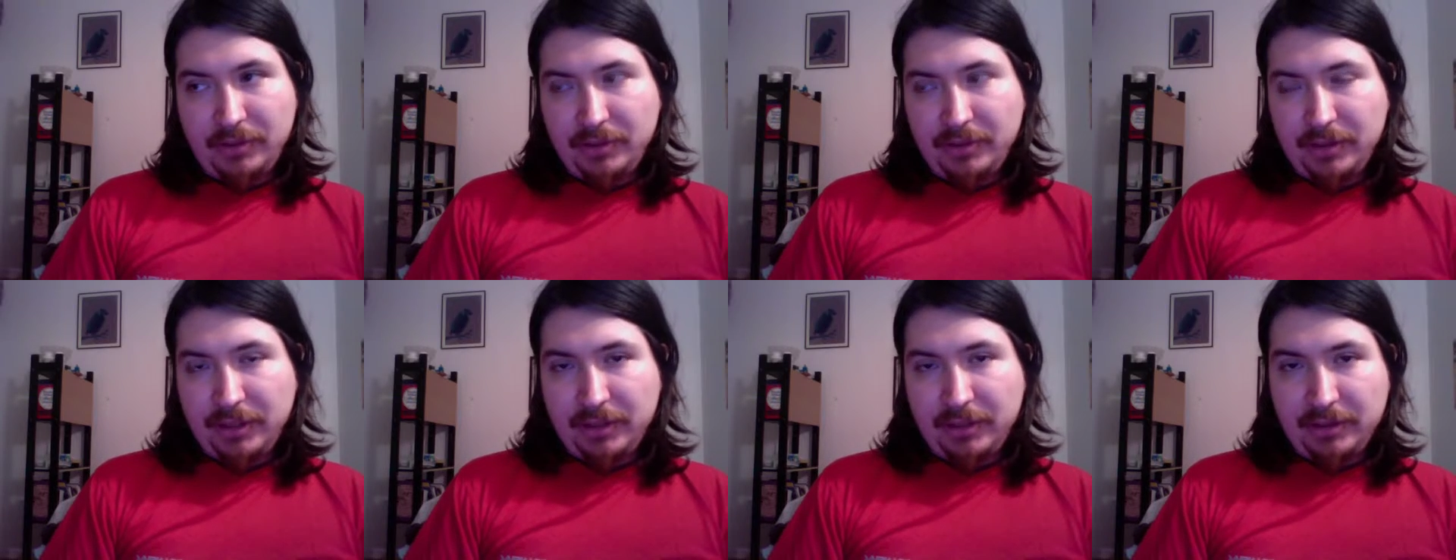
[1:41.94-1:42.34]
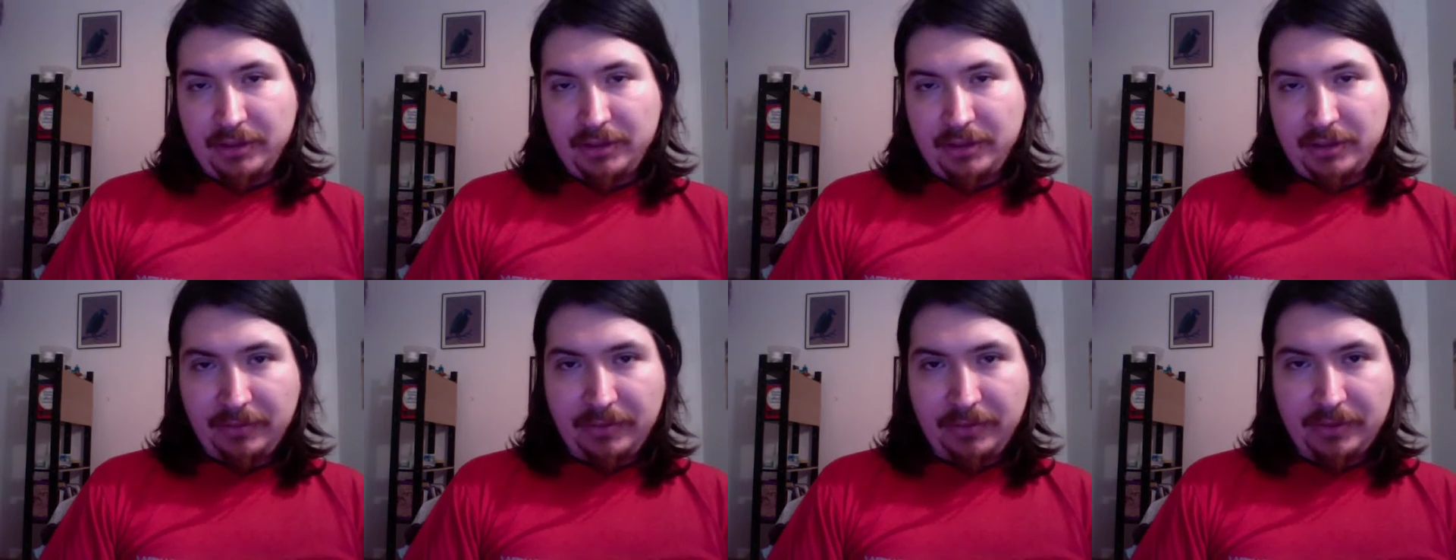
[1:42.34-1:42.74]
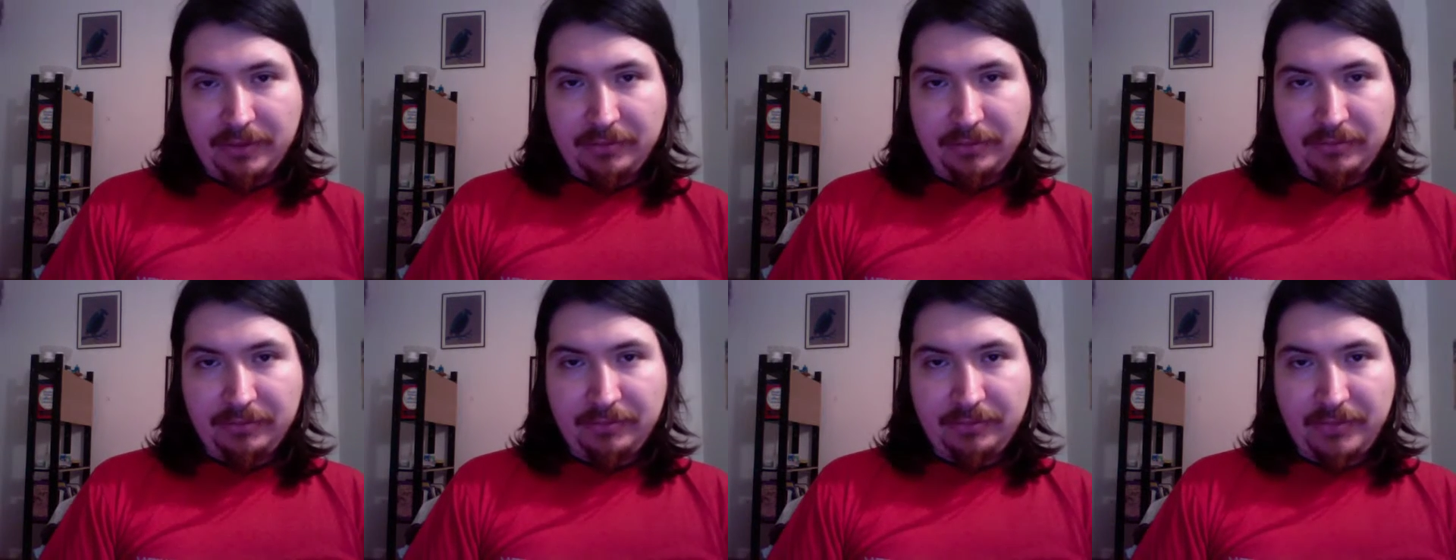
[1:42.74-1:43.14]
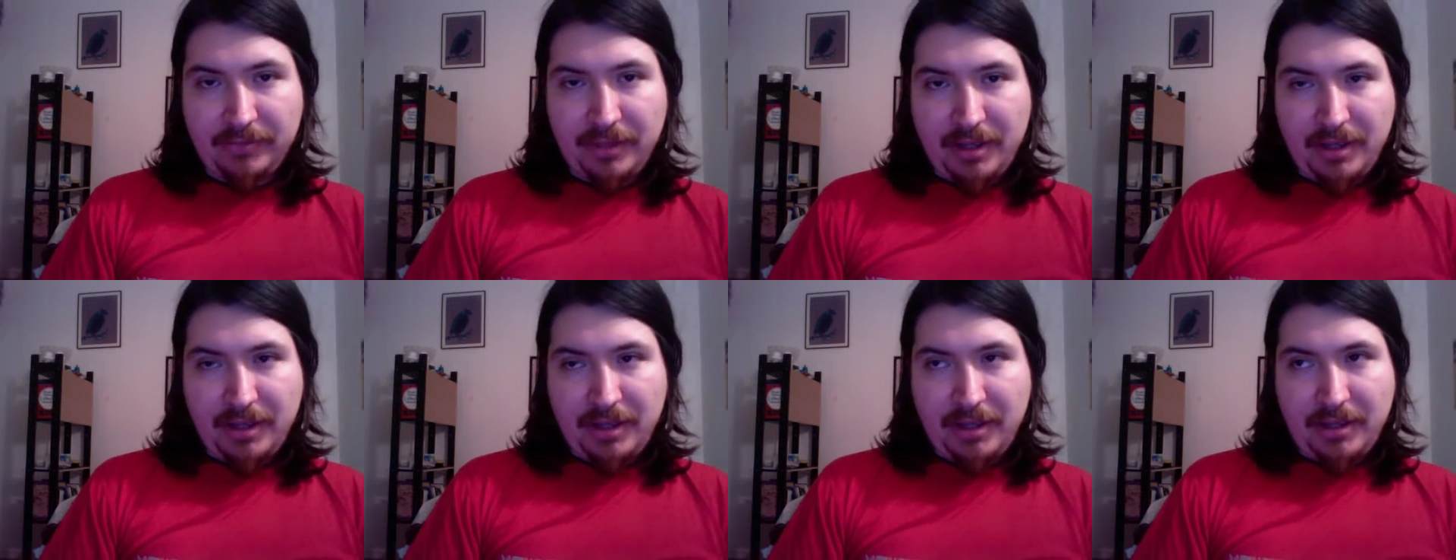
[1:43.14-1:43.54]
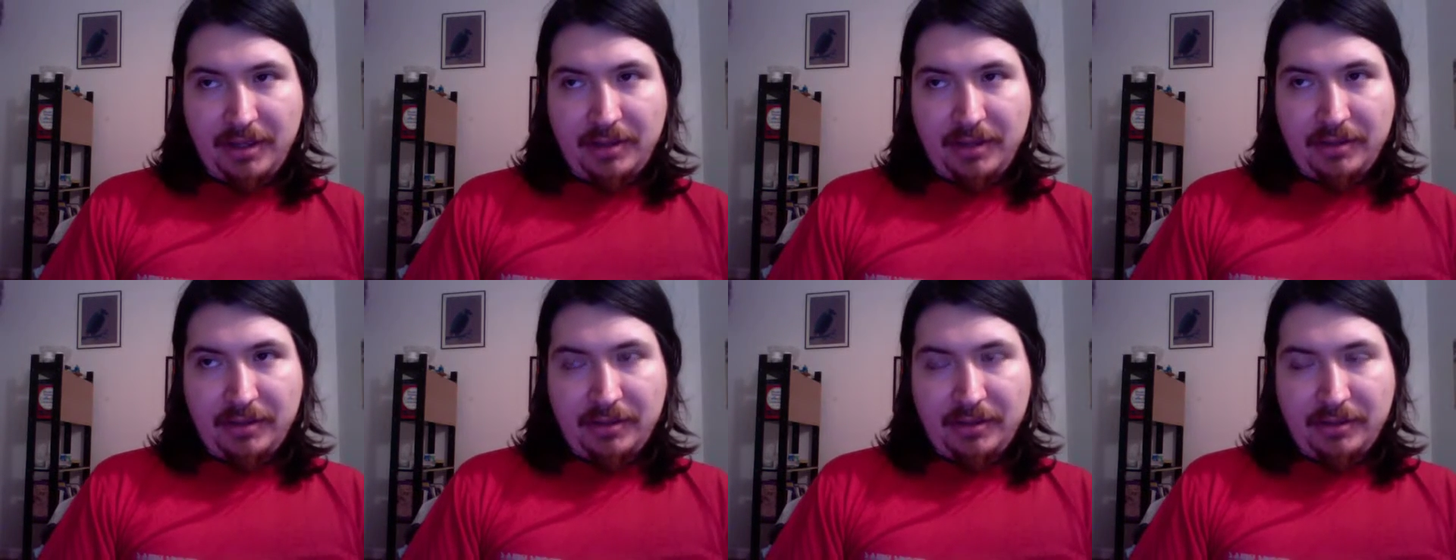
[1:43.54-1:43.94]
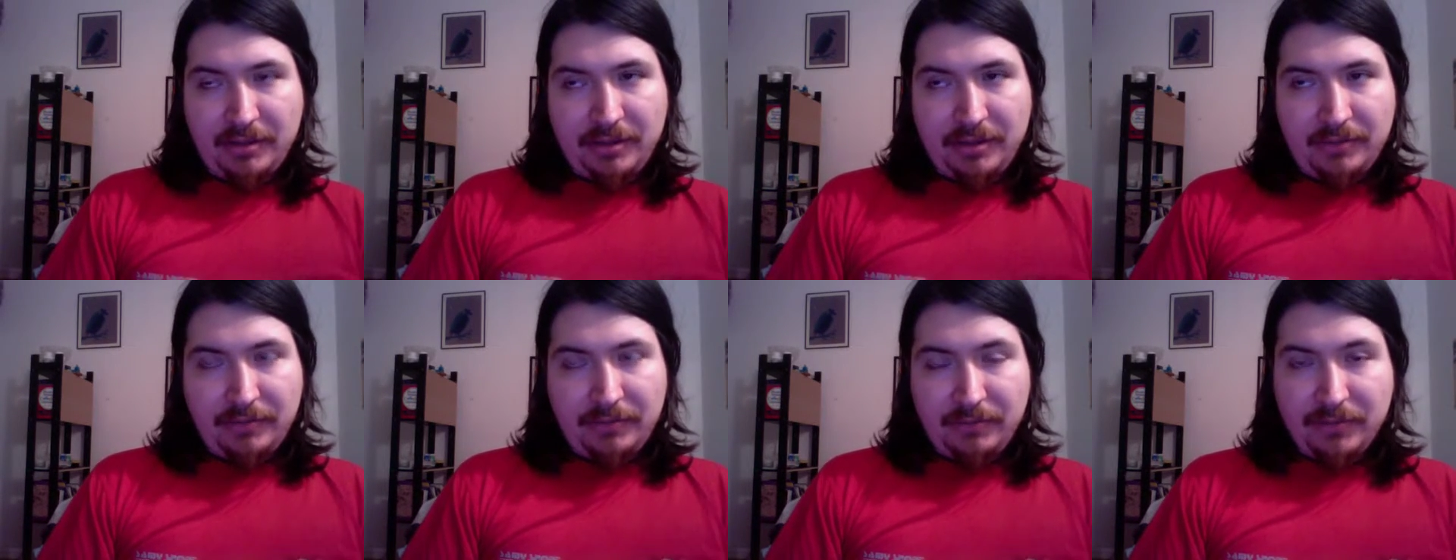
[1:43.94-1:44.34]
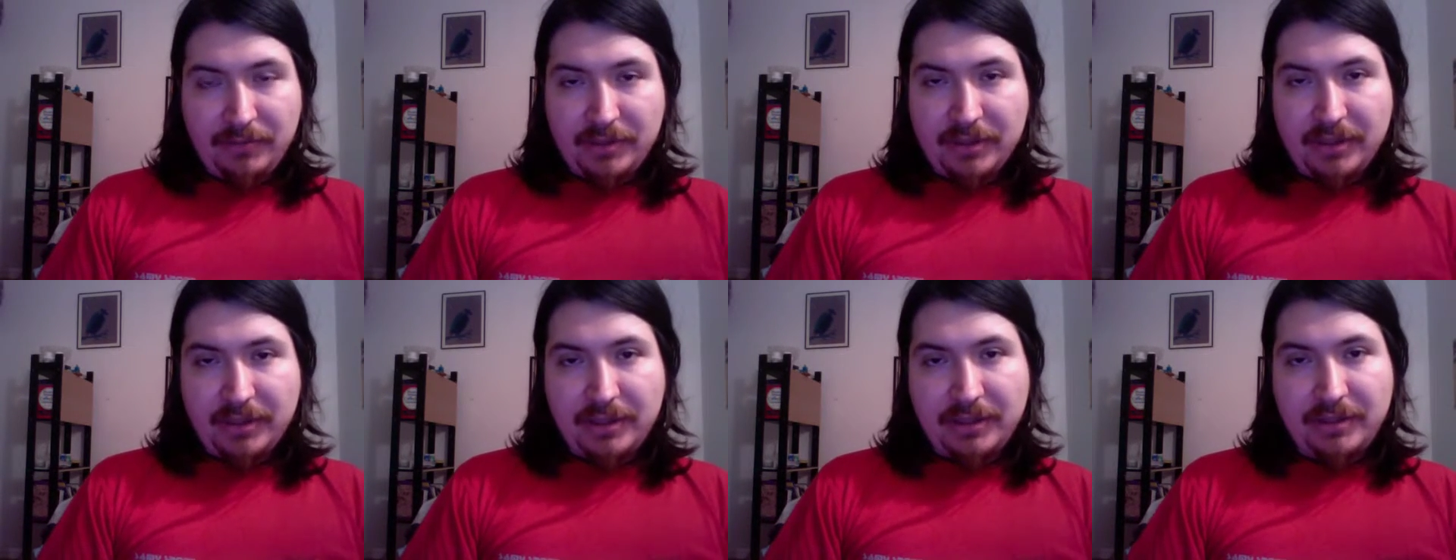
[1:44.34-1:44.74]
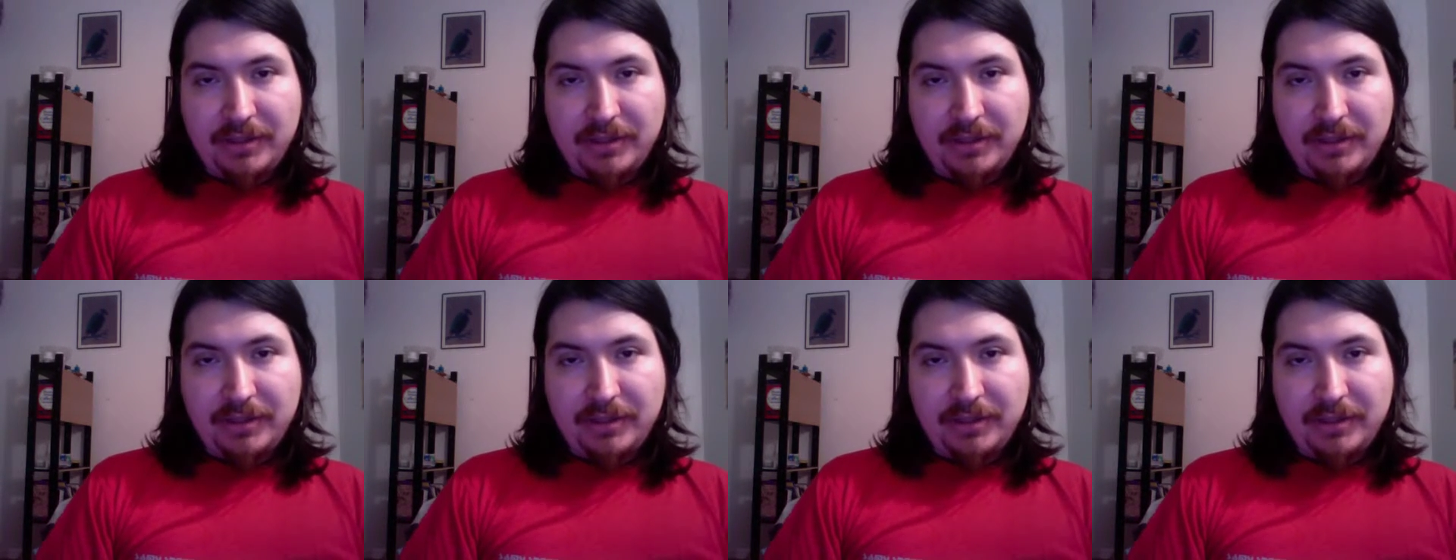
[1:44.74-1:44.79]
They live in risky